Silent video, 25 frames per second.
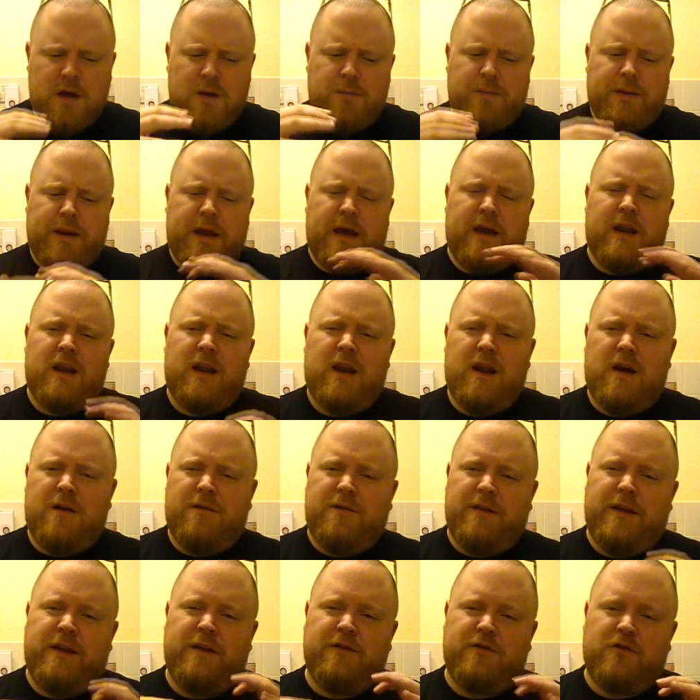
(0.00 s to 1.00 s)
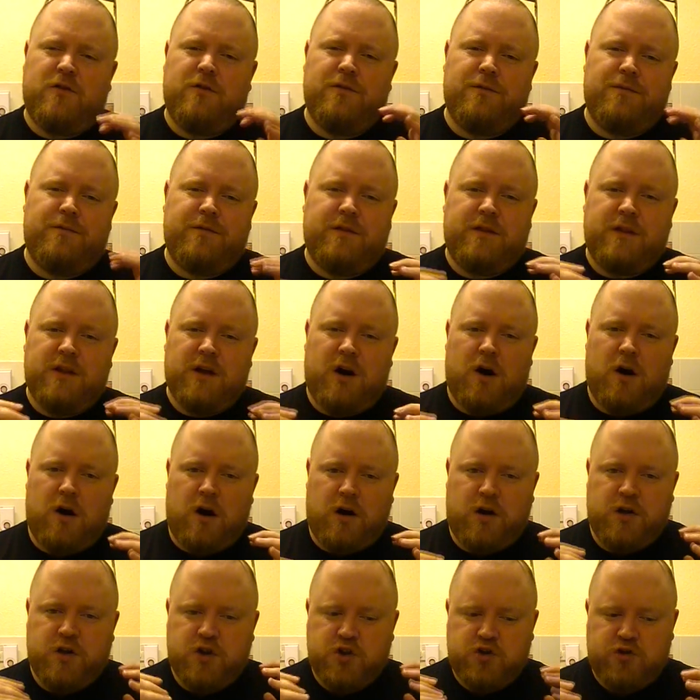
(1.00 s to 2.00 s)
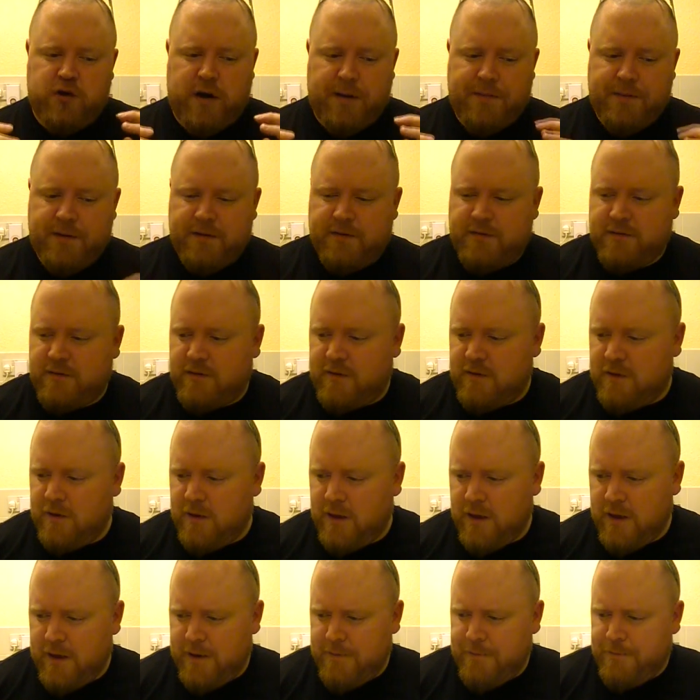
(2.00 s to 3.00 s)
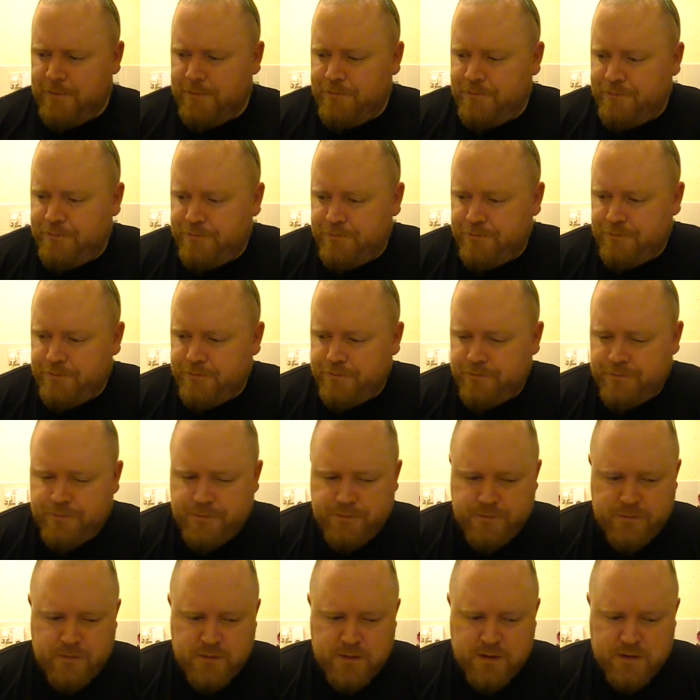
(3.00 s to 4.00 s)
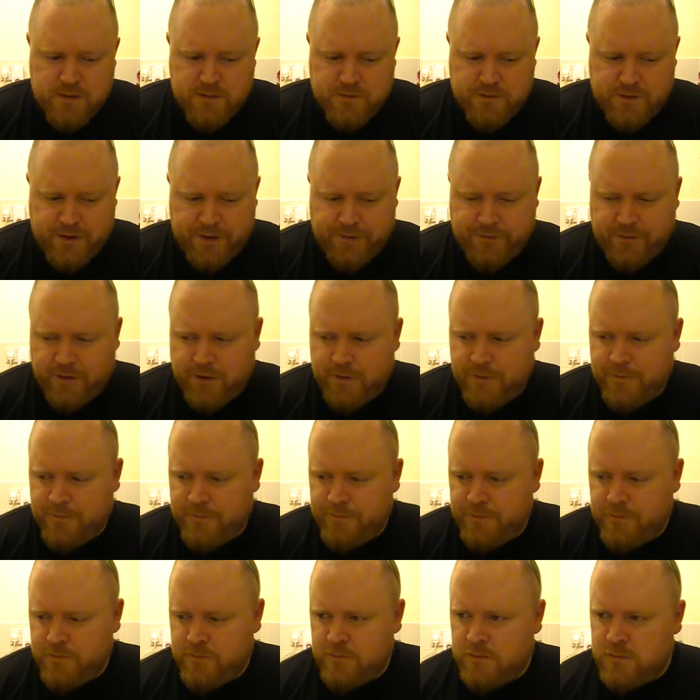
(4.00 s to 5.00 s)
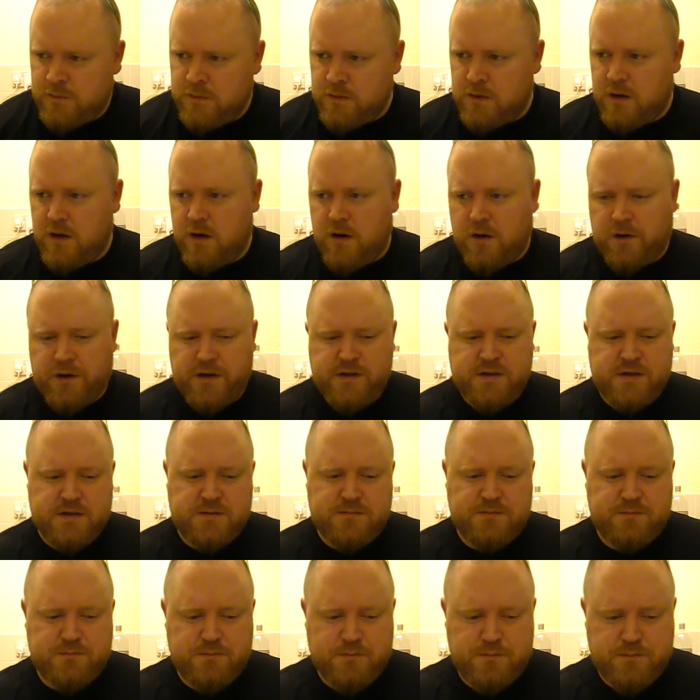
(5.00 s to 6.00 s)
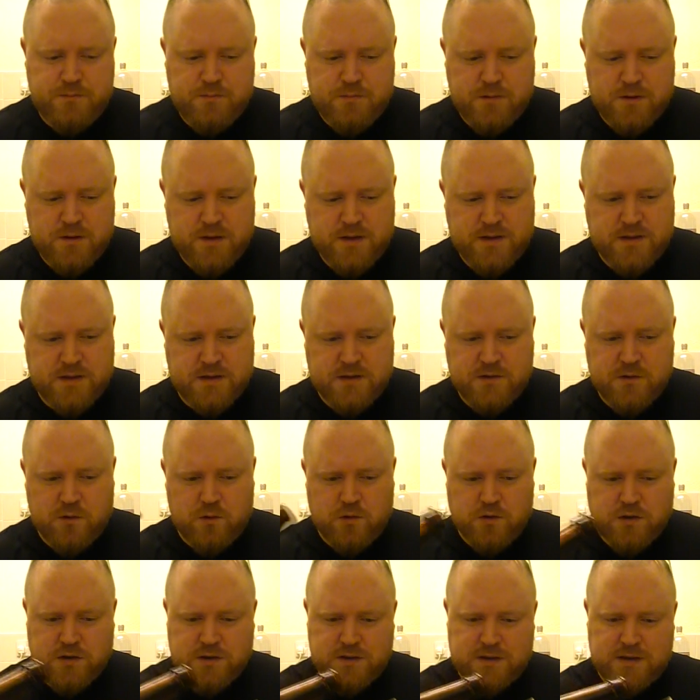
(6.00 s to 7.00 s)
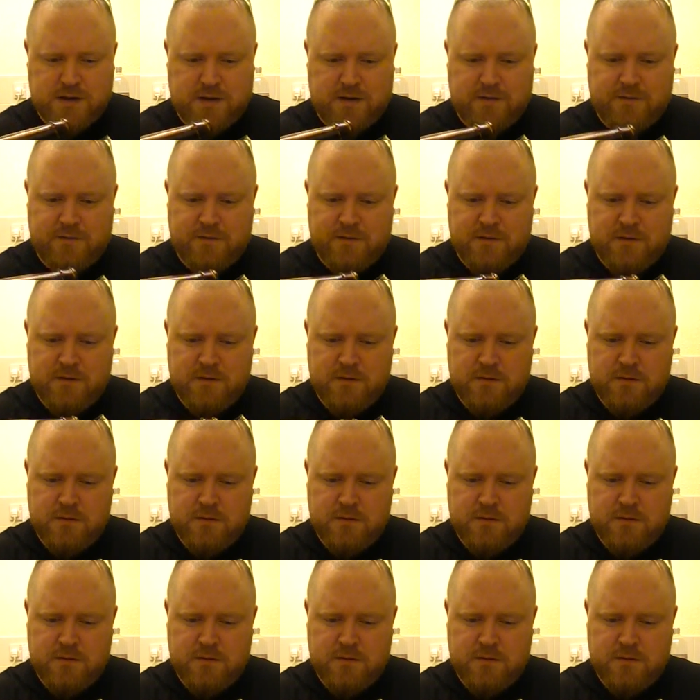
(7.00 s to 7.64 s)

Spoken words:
But that lovely sort of dark Trappist flavour. Oh, this is gorgeous stuff.